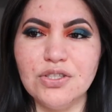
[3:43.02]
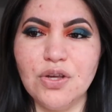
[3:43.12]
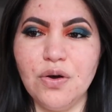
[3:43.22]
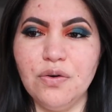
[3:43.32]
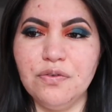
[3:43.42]

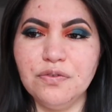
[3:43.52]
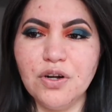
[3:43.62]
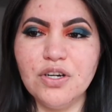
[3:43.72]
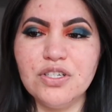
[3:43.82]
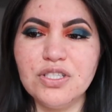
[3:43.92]
so
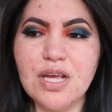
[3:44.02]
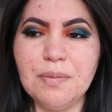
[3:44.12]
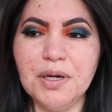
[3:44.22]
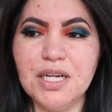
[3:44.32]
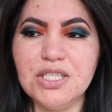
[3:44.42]
first
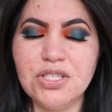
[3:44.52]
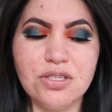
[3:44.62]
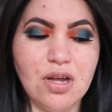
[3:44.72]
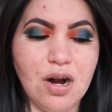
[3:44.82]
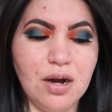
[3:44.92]
I'm gonna
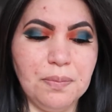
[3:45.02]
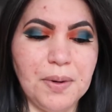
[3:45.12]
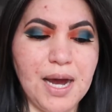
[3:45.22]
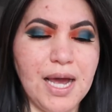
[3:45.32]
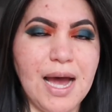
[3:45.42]
start
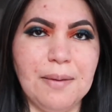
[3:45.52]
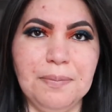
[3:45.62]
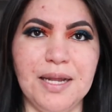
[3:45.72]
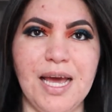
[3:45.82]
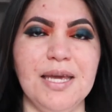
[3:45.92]
by
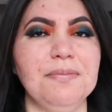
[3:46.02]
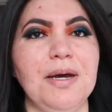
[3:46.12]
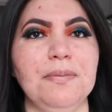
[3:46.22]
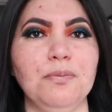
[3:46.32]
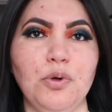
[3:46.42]
applying
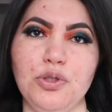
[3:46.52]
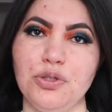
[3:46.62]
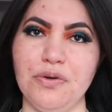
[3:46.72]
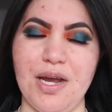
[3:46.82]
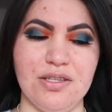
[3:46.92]
my
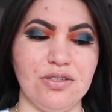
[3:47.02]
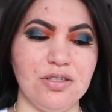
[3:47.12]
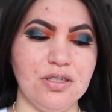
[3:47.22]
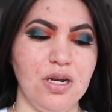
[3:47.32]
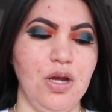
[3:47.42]

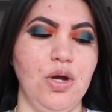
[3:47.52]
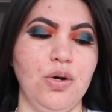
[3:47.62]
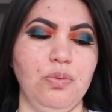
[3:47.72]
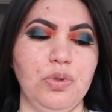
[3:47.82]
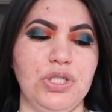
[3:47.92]
moisturizer
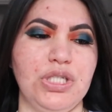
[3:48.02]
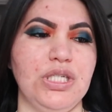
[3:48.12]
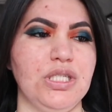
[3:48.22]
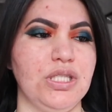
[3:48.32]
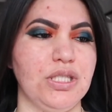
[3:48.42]
which
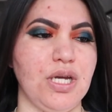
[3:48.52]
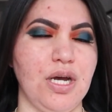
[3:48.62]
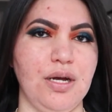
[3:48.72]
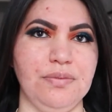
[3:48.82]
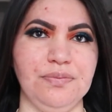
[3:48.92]
is
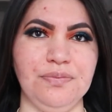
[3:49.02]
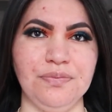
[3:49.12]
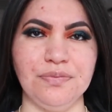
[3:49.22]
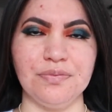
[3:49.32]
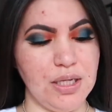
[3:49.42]
um,
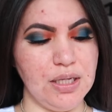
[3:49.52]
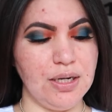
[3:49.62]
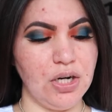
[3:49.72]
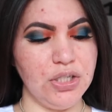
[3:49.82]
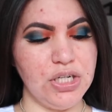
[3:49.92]
the
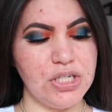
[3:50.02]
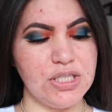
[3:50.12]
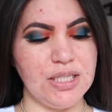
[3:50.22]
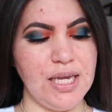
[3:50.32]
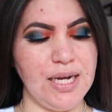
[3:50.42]
Garnier
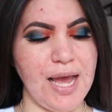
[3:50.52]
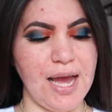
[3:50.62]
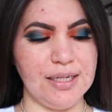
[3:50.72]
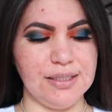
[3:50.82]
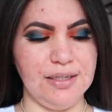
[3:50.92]
Skin
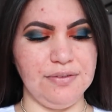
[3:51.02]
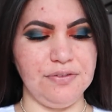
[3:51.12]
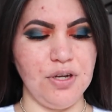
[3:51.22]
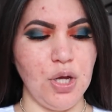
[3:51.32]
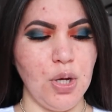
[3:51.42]

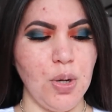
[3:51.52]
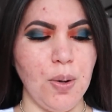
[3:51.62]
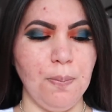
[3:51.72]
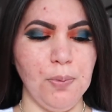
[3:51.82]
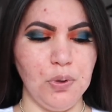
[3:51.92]
Active
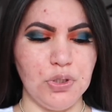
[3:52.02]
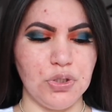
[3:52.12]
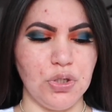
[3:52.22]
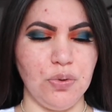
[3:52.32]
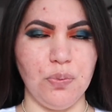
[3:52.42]

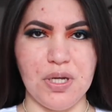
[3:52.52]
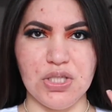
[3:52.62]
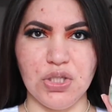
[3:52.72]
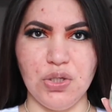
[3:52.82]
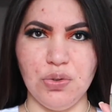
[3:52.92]
Moisture
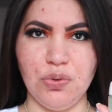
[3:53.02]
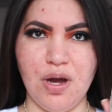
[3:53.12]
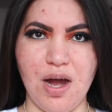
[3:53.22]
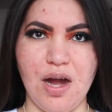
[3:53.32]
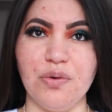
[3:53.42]
Rescue
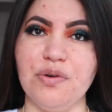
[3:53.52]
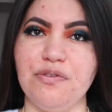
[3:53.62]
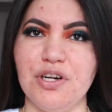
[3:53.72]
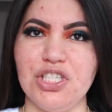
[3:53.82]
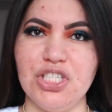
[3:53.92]
uh,
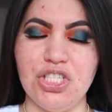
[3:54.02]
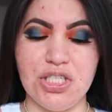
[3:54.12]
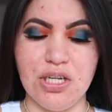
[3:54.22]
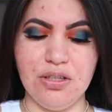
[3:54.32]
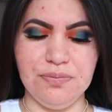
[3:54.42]
Refreshing
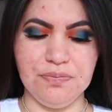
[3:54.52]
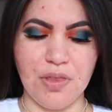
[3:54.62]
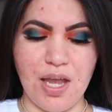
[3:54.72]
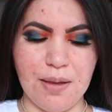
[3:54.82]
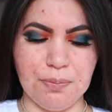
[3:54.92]
Gel
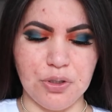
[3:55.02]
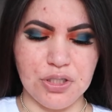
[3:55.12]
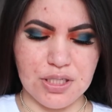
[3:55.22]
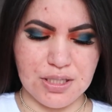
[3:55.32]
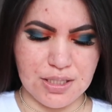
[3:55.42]
I
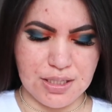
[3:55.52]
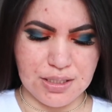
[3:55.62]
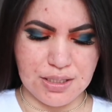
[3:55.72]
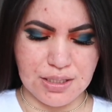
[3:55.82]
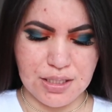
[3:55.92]
purchased
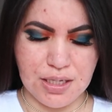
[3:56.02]
this